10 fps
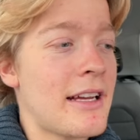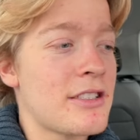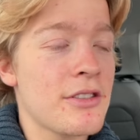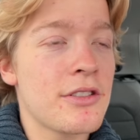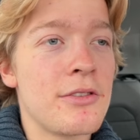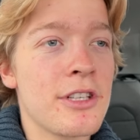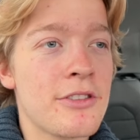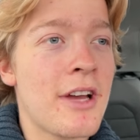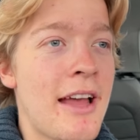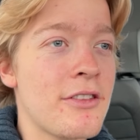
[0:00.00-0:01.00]
Just going
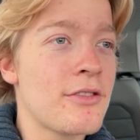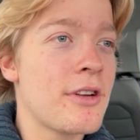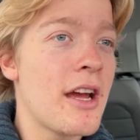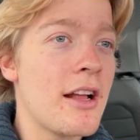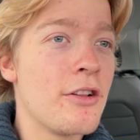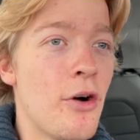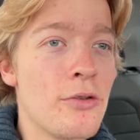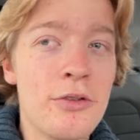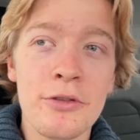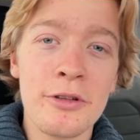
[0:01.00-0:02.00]
to head to the
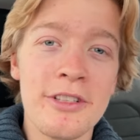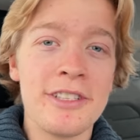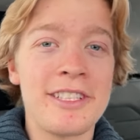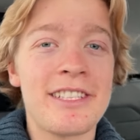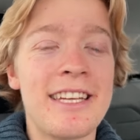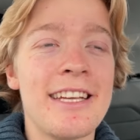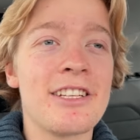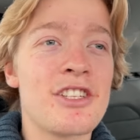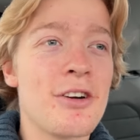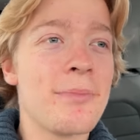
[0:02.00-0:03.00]
local skiing
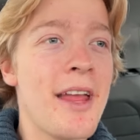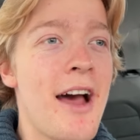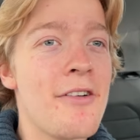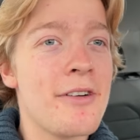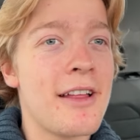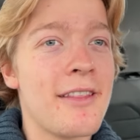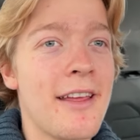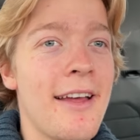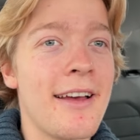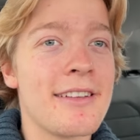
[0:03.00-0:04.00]
shop now and
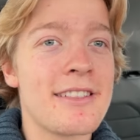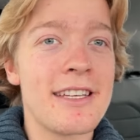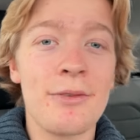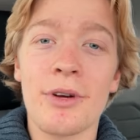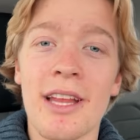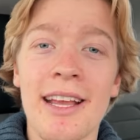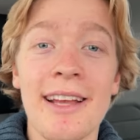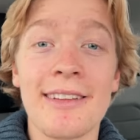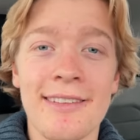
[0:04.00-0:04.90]
see what I get.